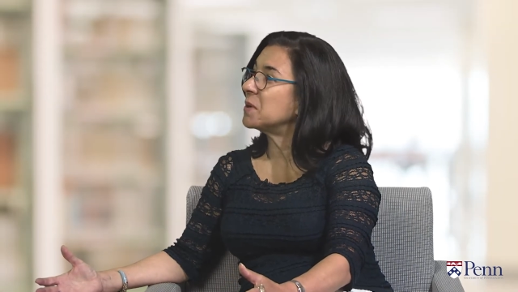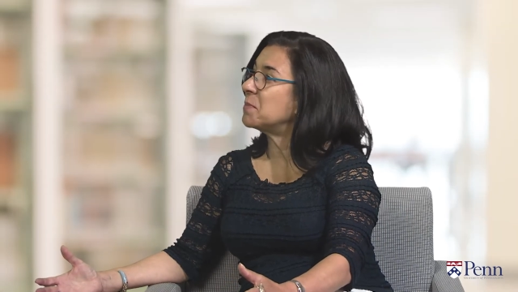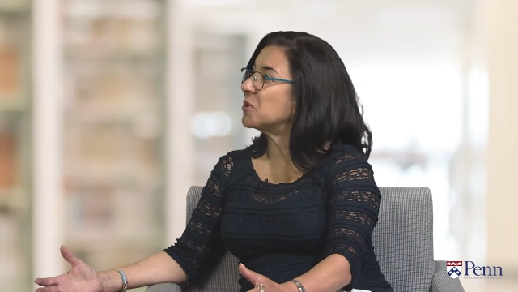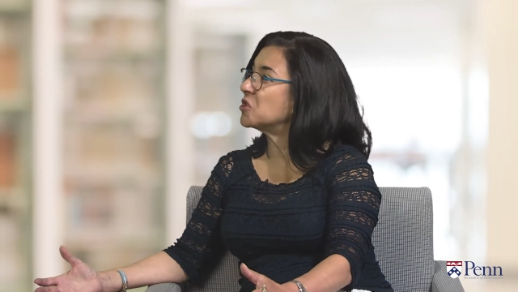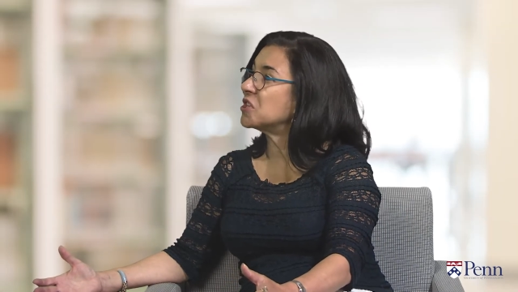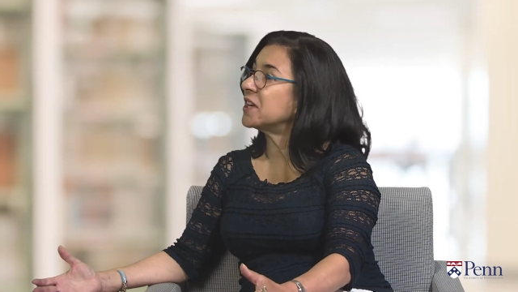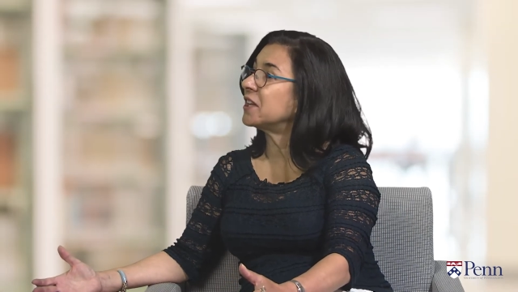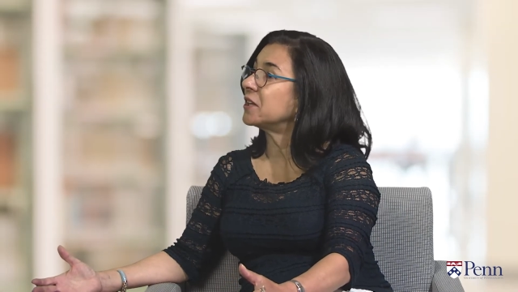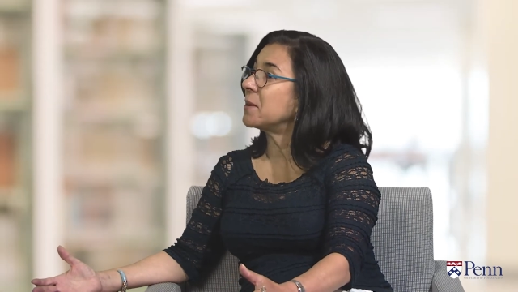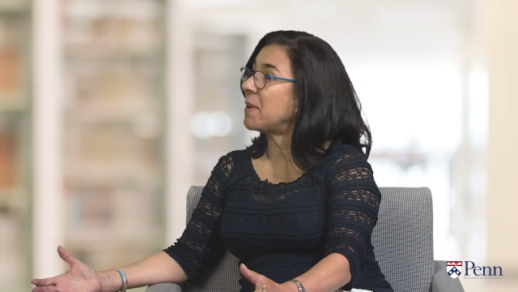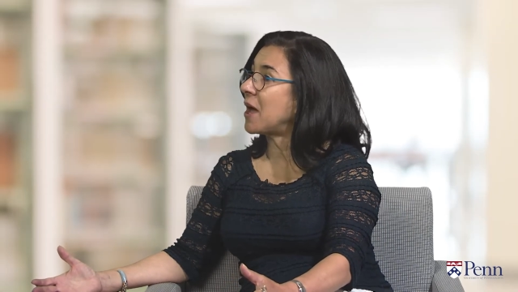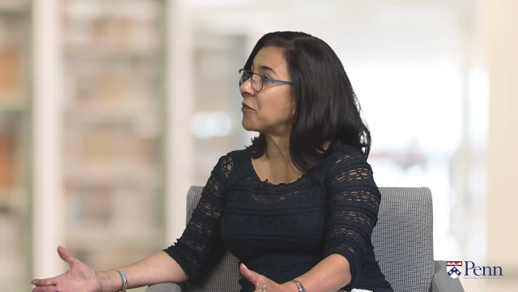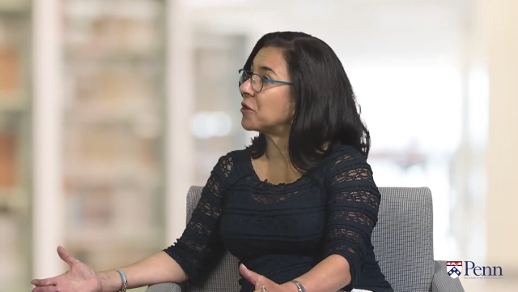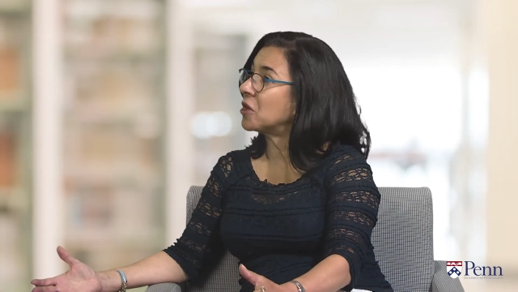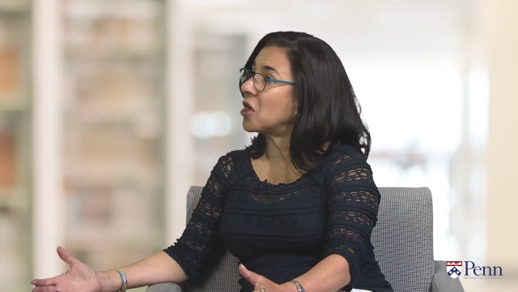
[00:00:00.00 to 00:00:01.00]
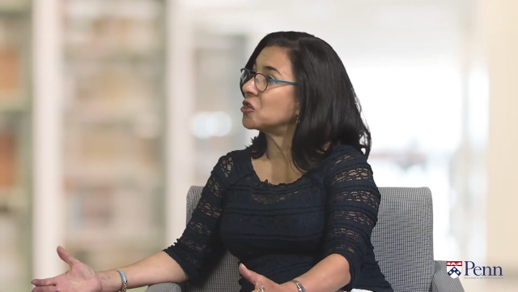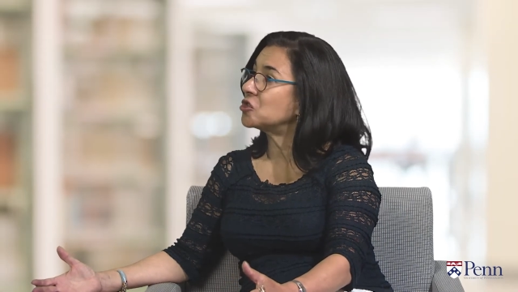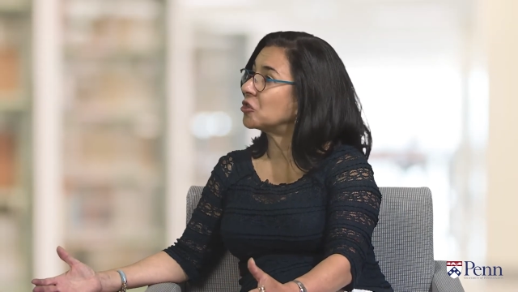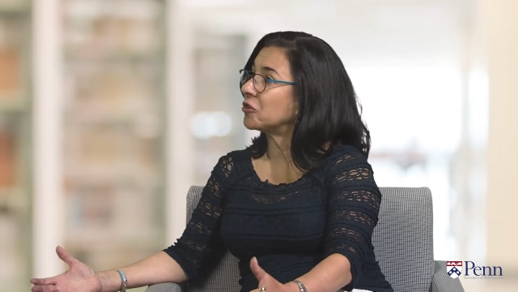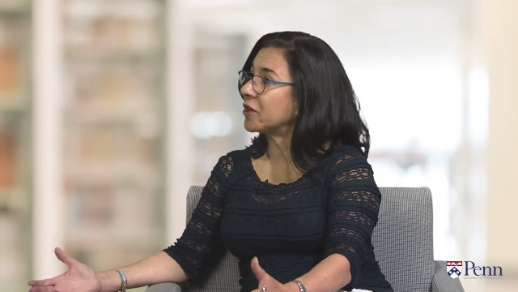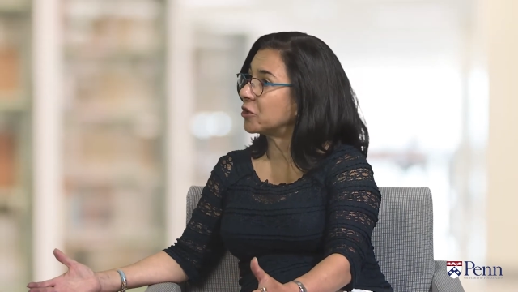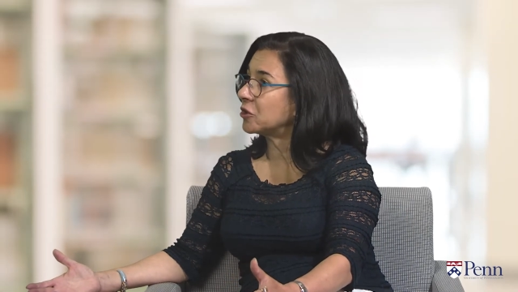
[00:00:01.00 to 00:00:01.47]
be particularly
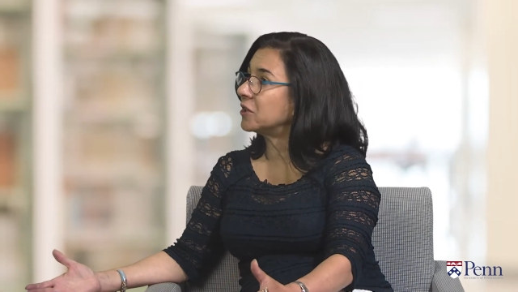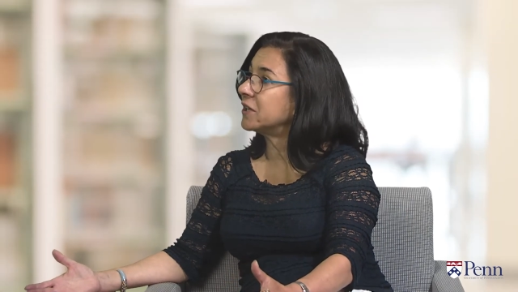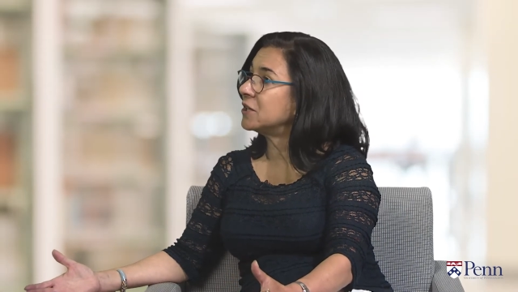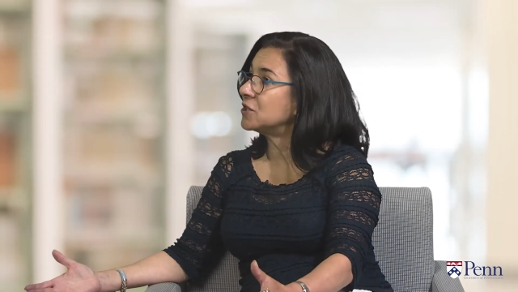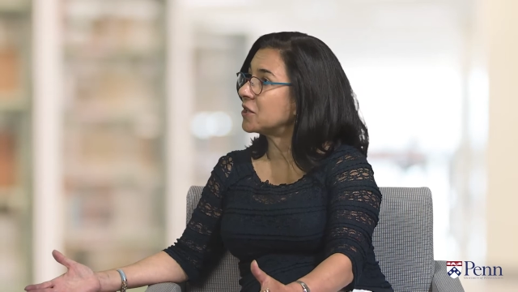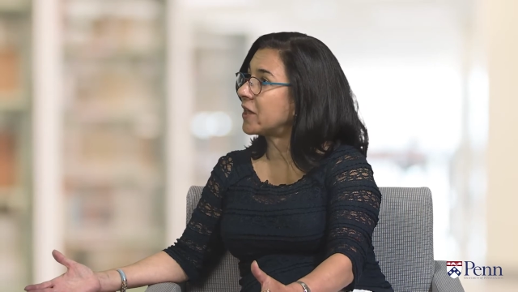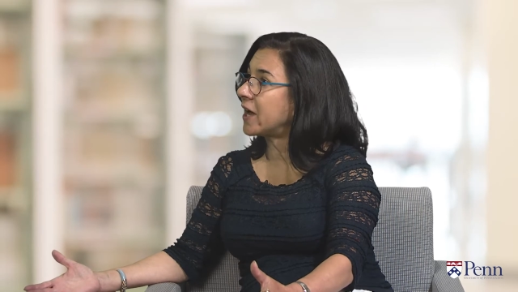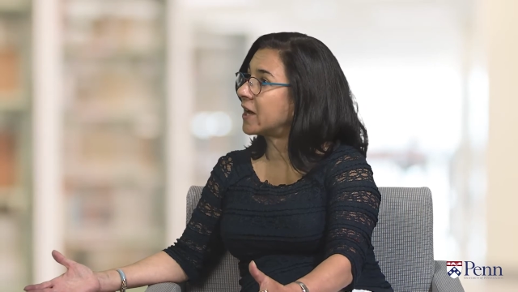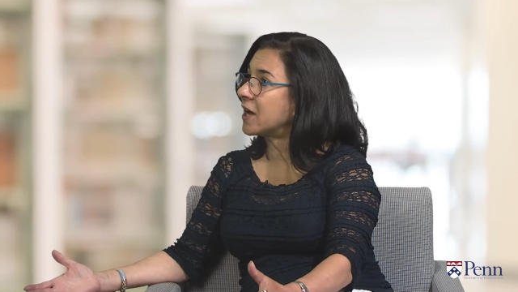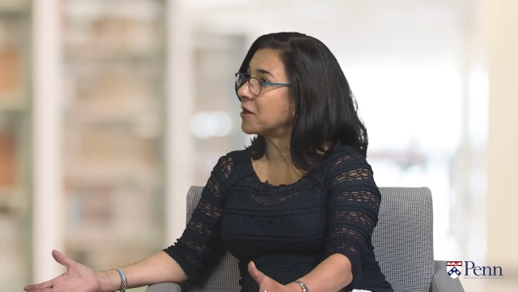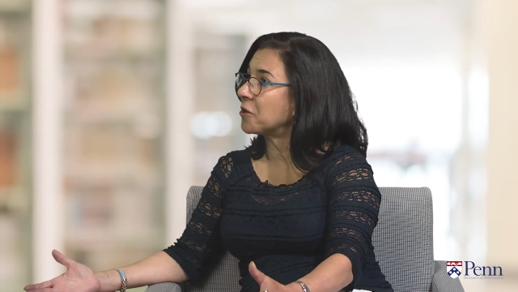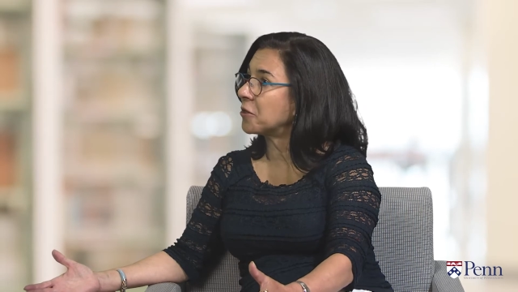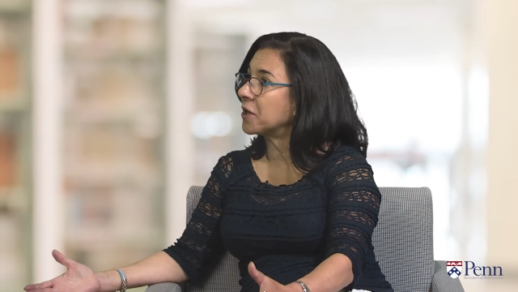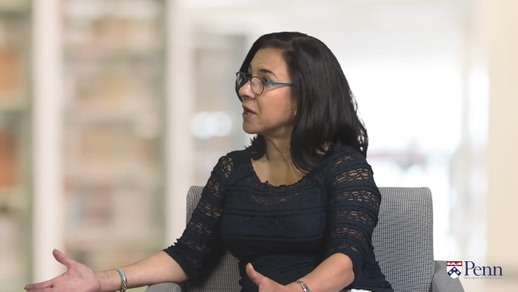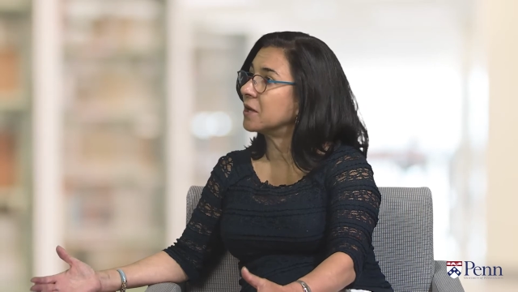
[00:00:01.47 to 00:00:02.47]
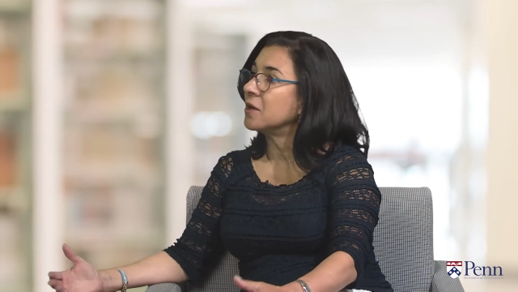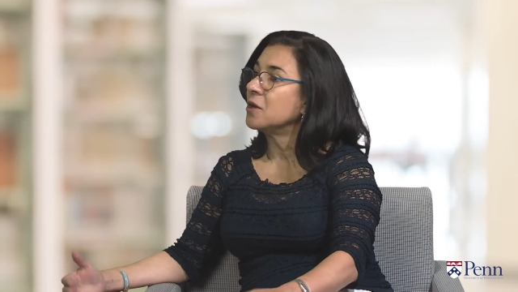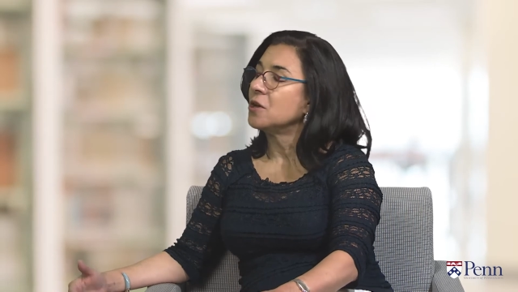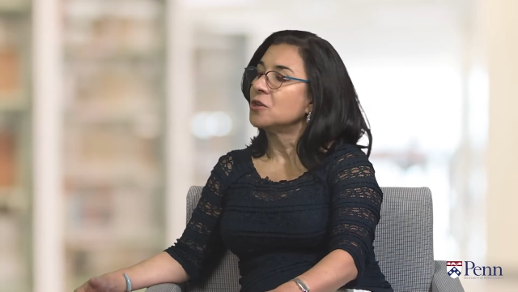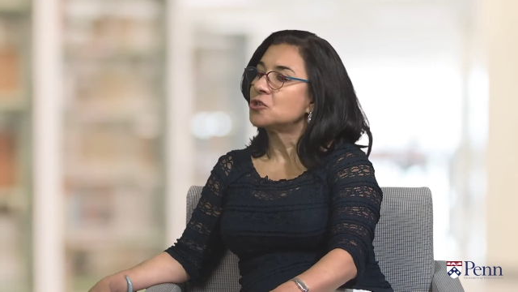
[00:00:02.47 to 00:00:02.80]
pathological that could lead to that kind of thing.